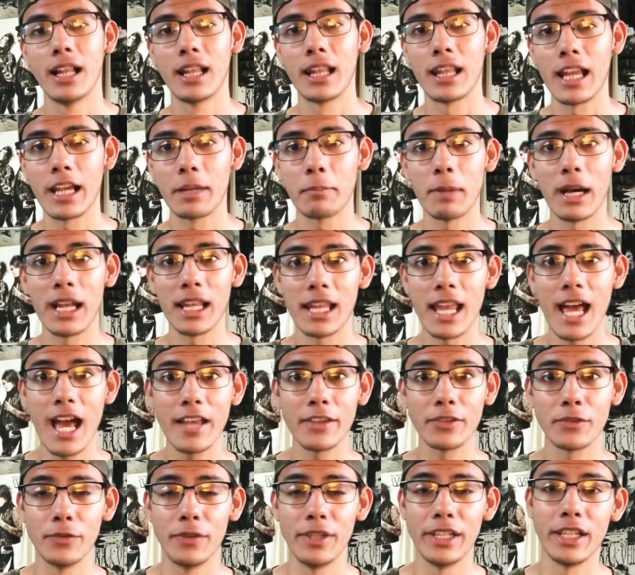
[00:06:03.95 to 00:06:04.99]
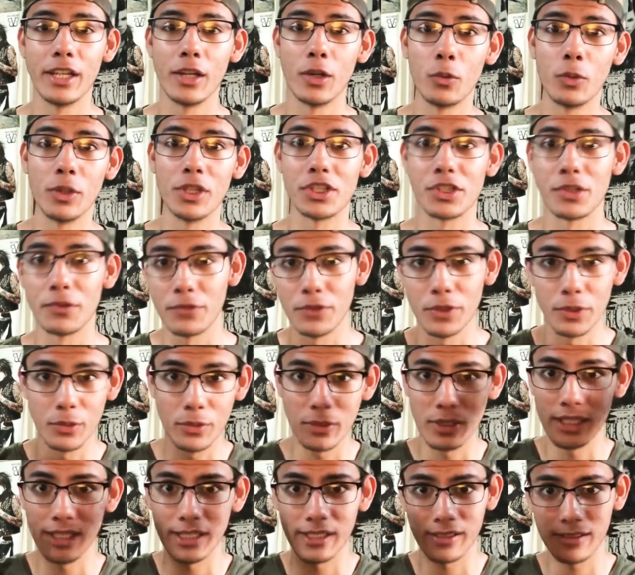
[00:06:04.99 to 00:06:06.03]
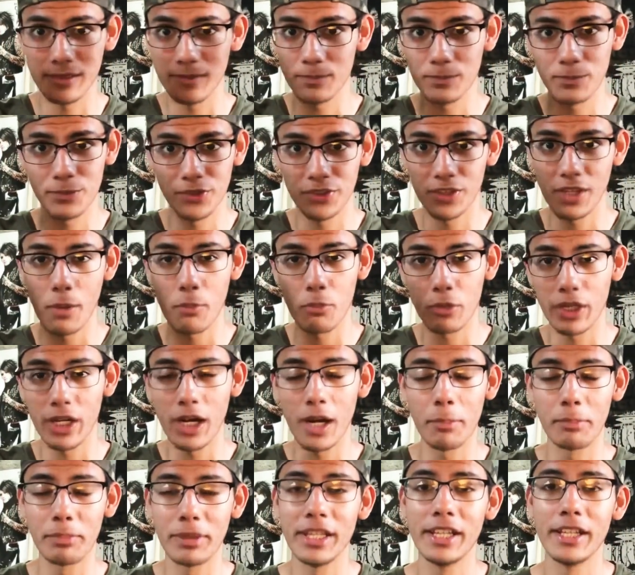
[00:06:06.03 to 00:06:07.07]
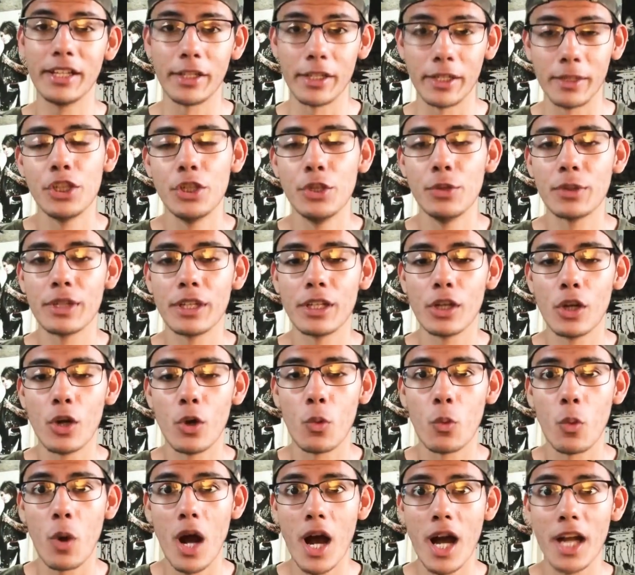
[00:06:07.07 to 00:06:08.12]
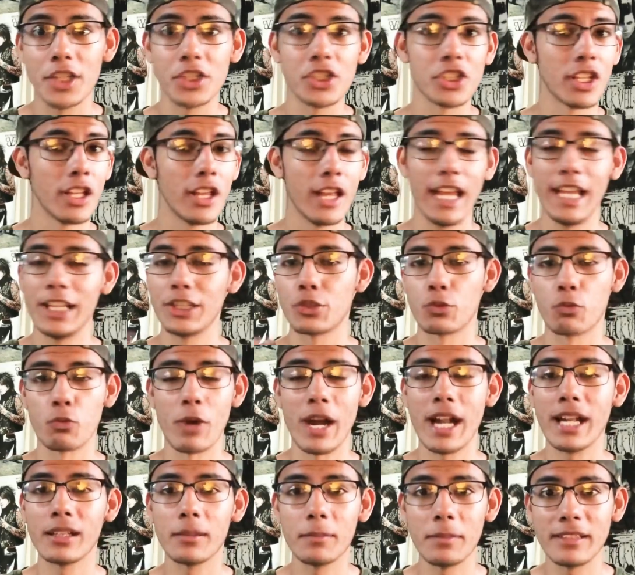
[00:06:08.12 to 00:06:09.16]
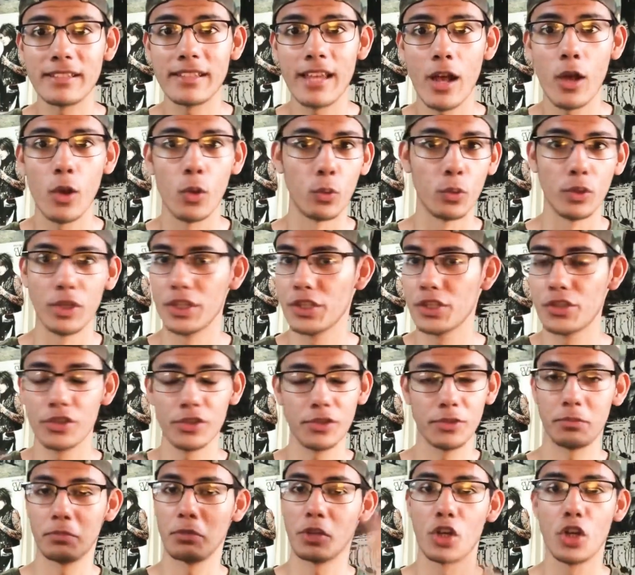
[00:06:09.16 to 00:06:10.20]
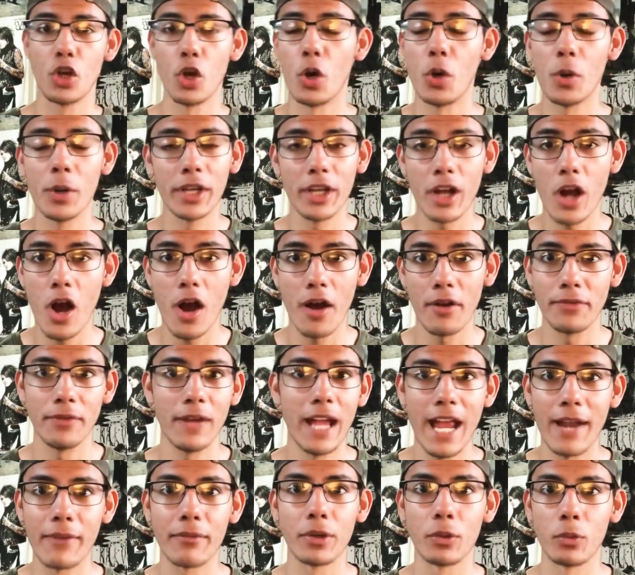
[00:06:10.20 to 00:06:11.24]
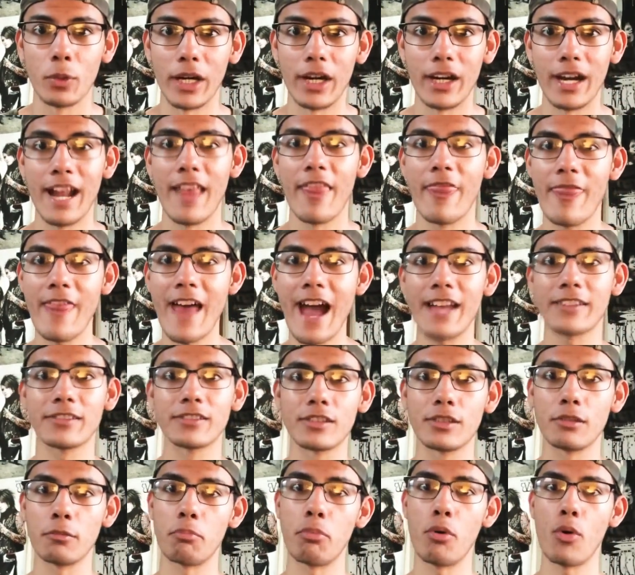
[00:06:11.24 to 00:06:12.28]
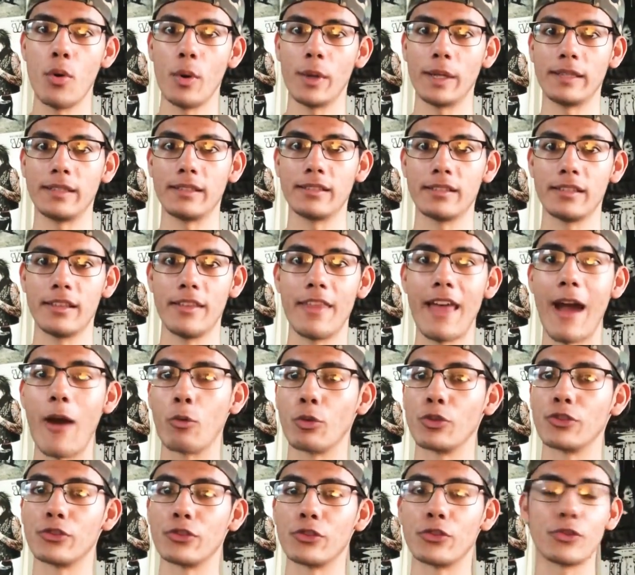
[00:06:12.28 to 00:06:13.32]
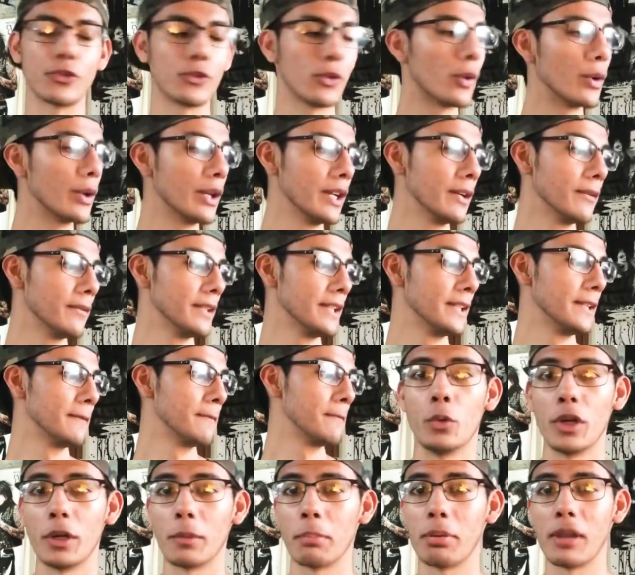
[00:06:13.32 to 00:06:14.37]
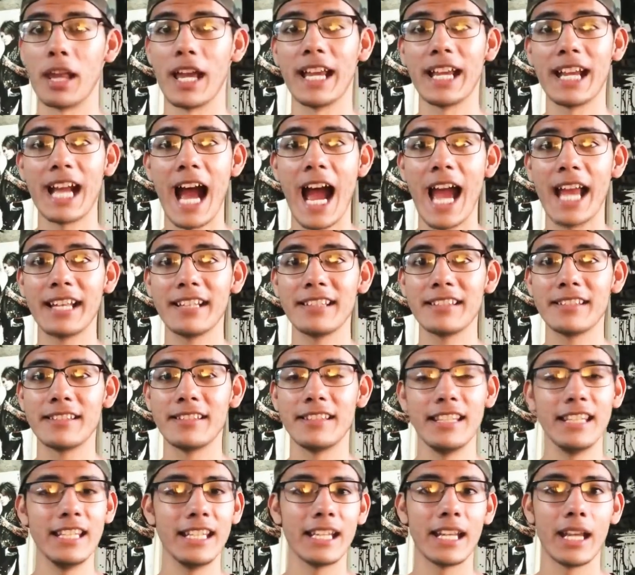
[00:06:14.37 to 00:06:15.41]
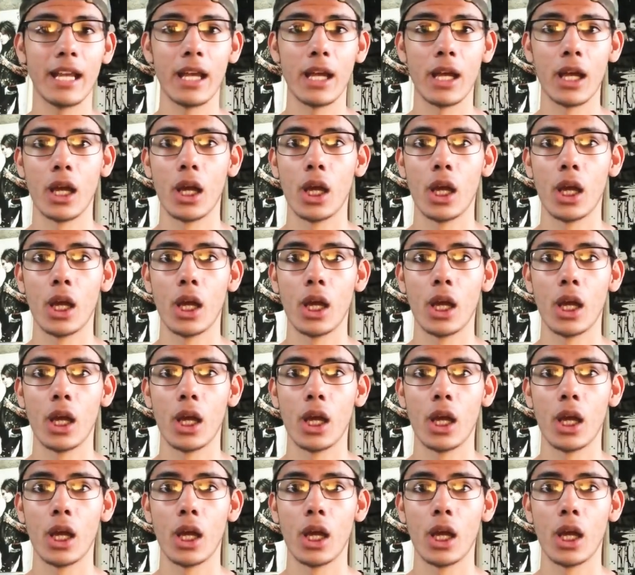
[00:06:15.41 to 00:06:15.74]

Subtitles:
Like my last video, which if you click somewhere up here, you can go watch. It's random as hell. We're just going off everywhere, and that's the point. That was the story of it. We were playing hide and seek.